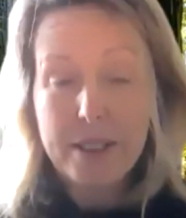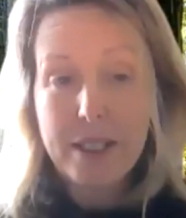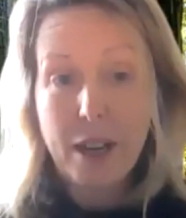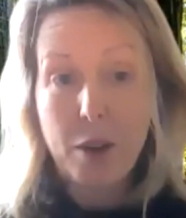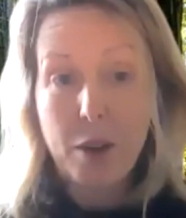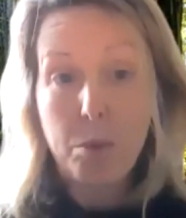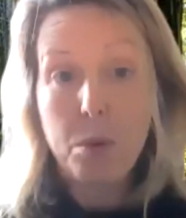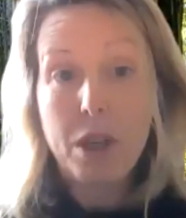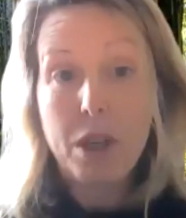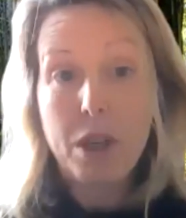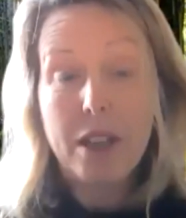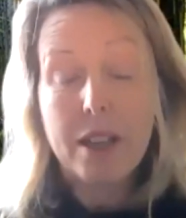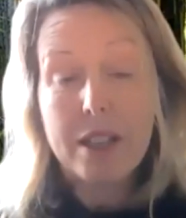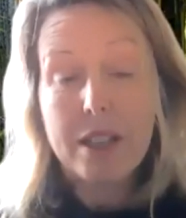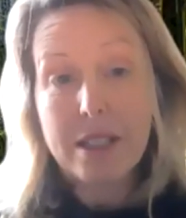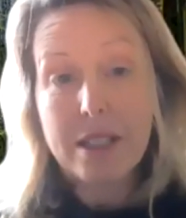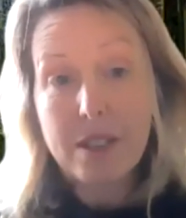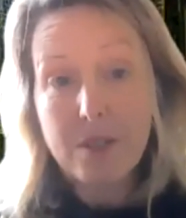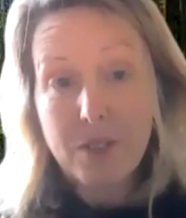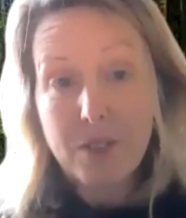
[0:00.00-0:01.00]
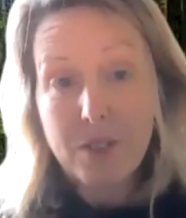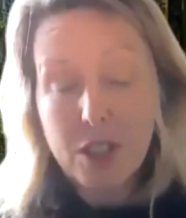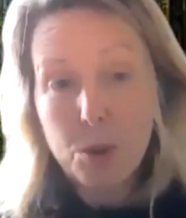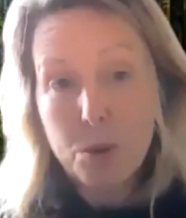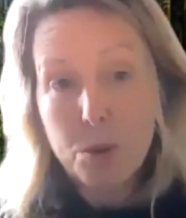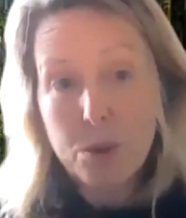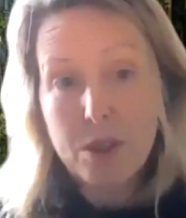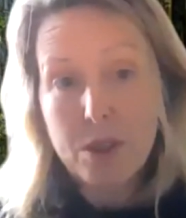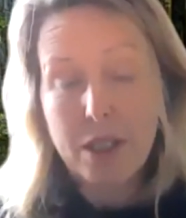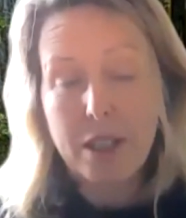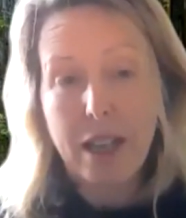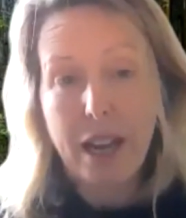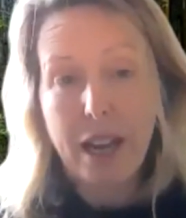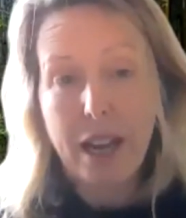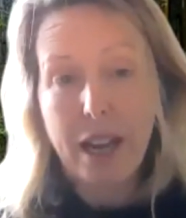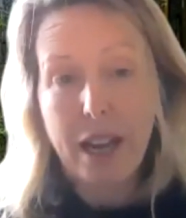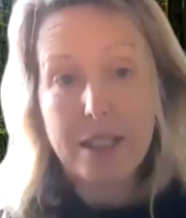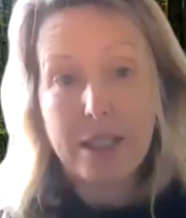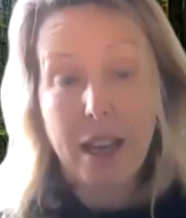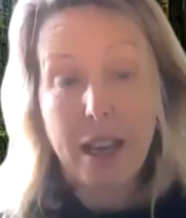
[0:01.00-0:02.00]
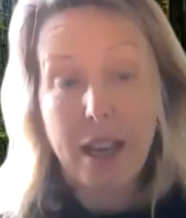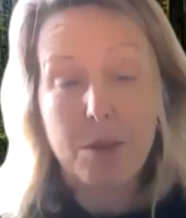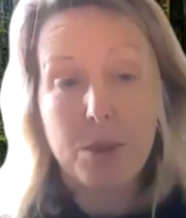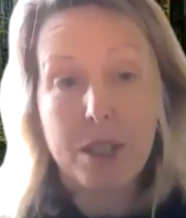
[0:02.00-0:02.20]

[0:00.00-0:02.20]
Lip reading: And we as individuals can cascade.